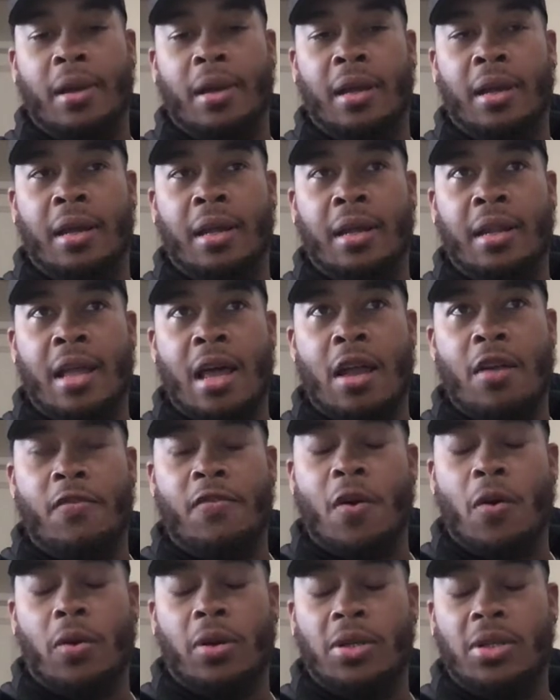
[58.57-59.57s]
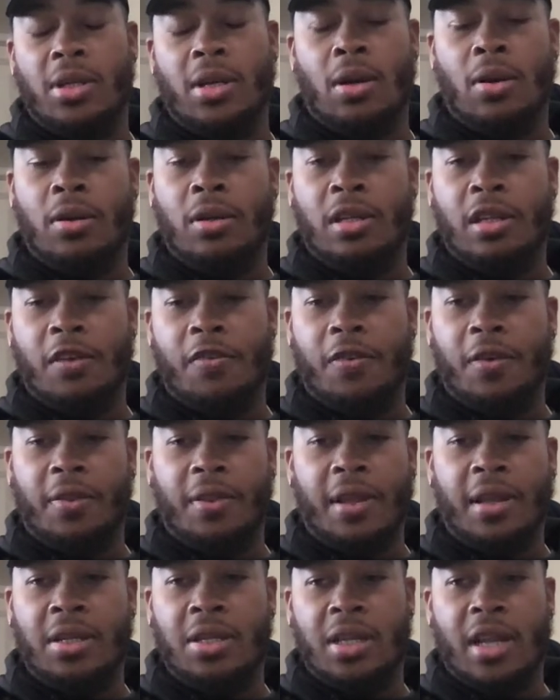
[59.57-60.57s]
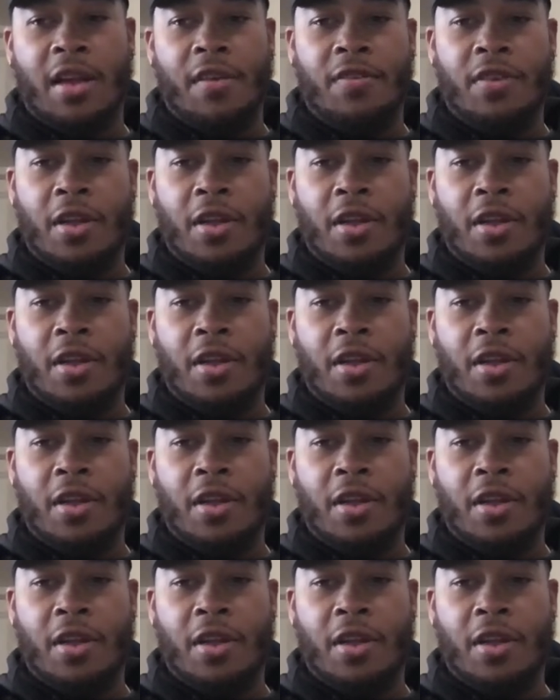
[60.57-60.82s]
and that focusing on different things that have